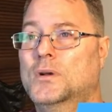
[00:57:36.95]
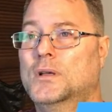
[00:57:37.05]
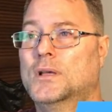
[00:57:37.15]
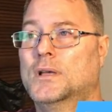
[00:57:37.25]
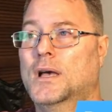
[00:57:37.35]

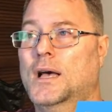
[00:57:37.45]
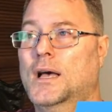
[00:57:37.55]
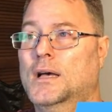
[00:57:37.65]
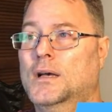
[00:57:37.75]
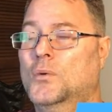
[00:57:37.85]
Please
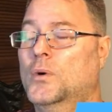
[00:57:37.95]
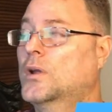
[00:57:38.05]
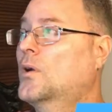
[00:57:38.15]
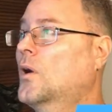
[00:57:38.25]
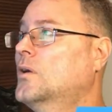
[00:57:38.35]
continue to
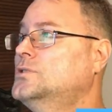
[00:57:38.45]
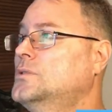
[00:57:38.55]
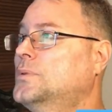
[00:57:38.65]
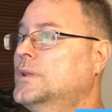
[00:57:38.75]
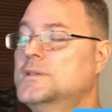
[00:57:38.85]
read along
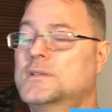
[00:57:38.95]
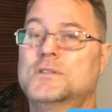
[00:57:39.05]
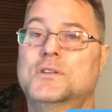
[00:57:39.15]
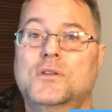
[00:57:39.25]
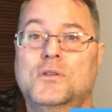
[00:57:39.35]
with us. Next
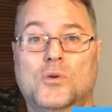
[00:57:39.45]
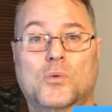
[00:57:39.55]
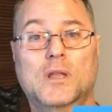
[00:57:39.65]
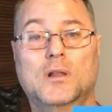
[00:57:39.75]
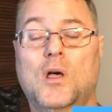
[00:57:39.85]
week we're going to
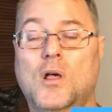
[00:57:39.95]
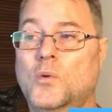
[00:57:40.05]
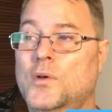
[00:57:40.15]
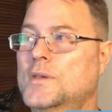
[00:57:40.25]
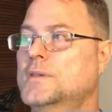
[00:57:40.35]
be
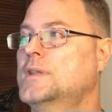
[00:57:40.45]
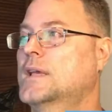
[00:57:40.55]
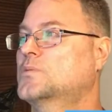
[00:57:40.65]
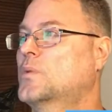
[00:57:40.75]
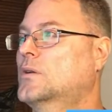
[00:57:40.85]
looking,
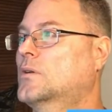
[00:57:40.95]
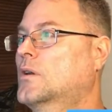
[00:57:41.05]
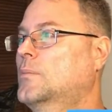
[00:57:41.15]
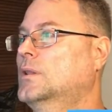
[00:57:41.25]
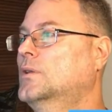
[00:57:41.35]

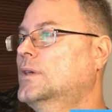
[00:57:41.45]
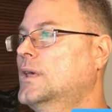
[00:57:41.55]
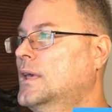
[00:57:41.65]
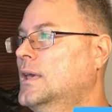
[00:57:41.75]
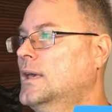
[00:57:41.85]
uh, I
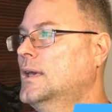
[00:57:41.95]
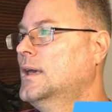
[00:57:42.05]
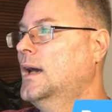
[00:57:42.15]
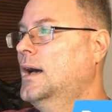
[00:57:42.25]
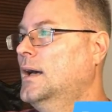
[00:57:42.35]
believe, at
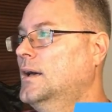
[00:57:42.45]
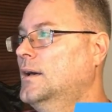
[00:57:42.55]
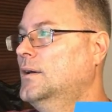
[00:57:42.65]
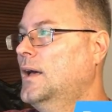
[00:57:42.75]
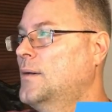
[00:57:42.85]
verses
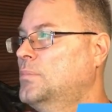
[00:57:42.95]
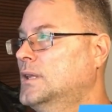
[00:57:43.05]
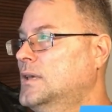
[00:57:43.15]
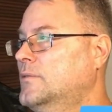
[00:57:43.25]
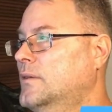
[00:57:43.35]
27 through
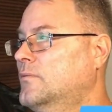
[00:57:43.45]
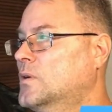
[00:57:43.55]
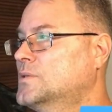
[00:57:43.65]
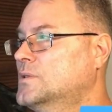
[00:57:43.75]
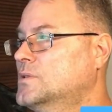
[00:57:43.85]
the end of the
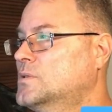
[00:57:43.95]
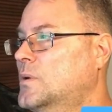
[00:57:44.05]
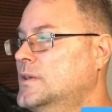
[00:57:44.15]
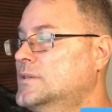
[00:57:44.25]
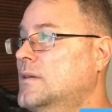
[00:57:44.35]

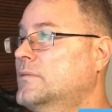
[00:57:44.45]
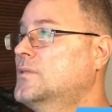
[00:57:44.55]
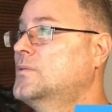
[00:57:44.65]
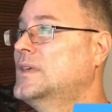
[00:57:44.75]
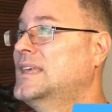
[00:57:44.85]
chapter.
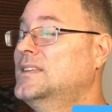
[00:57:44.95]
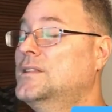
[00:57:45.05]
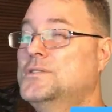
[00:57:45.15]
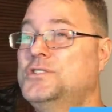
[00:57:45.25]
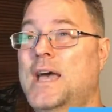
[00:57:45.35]
Um,
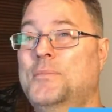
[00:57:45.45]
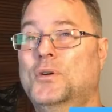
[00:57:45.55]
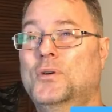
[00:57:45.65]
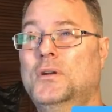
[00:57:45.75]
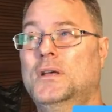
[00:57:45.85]

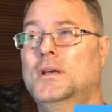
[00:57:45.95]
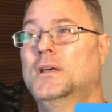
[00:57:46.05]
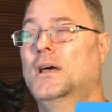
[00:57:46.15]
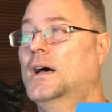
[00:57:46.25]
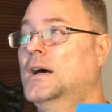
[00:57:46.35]
please read
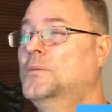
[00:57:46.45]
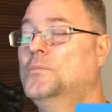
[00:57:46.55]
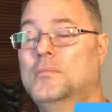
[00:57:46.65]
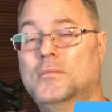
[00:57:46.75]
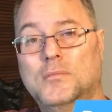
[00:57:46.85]
along with us
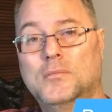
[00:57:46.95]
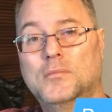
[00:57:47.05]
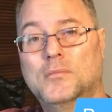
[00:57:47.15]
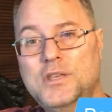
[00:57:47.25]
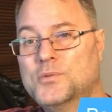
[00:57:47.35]
and kind of
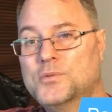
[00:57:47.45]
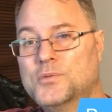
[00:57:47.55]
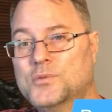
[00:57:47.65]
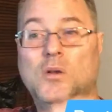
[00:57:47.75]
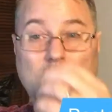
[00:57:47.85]
prepare your
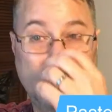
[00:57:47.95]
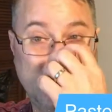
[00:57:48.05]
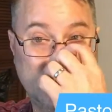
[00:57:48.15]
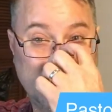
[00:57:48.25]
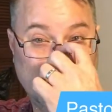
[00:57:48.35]
hearts and
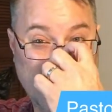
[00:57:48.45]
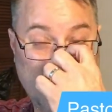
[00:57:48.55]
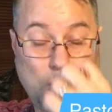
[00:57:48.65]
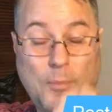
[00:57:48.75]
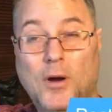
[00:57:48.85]
minds for
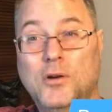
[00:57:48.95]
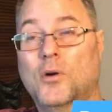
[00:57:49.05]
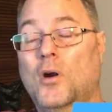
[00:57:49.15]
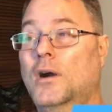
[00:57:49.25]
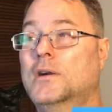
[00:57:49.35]
what we're going
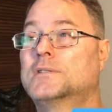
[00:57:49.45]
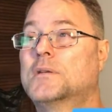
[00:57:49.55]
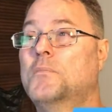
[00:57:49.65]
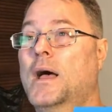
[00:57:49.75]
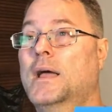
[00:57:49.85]
to be
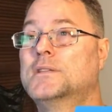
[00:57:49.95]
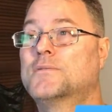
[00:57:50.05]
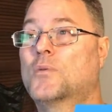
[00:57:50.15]
talking about.